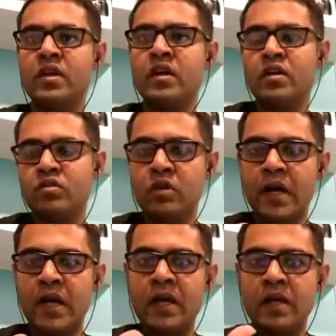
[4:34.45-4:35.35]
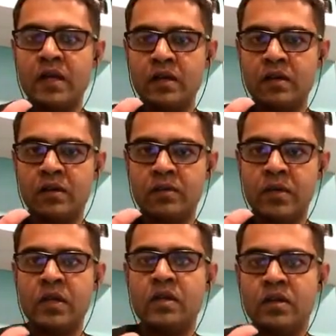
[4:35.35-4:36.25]
So I will
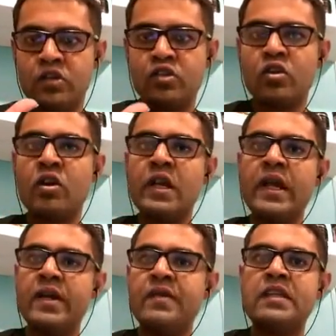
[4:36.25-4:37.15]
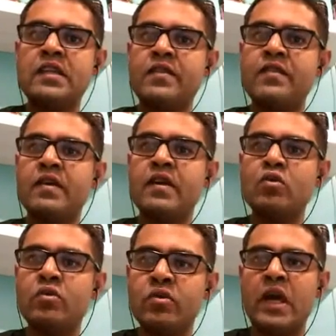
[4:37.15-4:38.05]
strongly advise everyone to
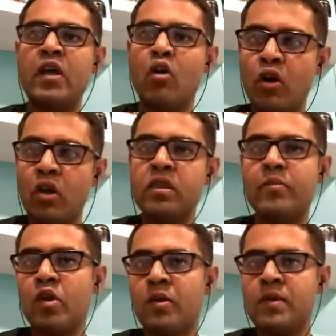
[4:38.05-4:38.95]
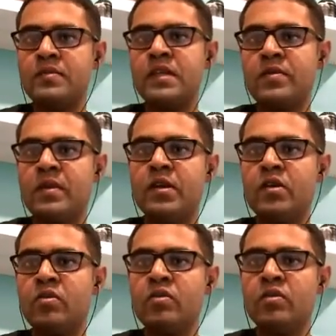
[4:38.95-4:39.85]
try all the problems that will
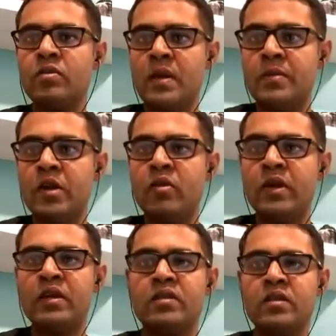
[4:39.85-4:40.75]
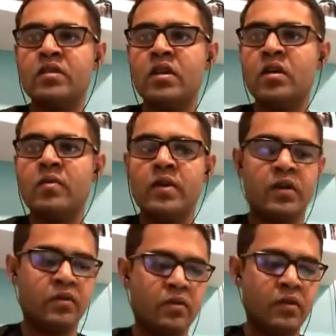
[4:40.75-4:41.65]
be doing in this video.
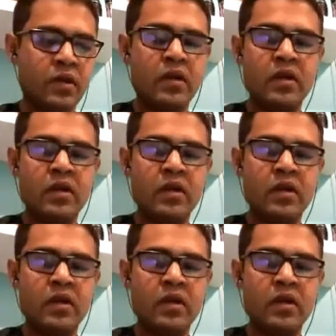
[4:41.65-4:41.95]
Okay.